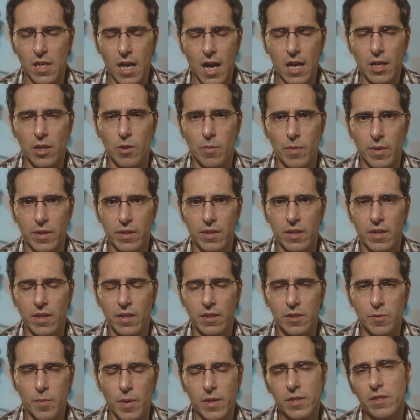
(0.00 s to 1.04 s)
document
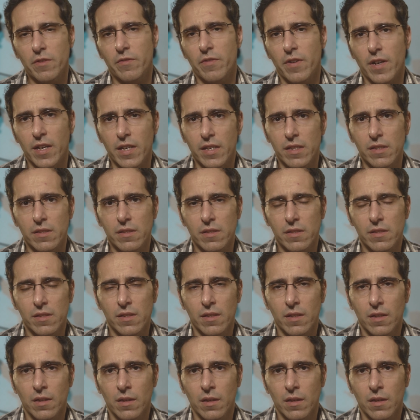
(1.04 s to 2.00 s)
that specifies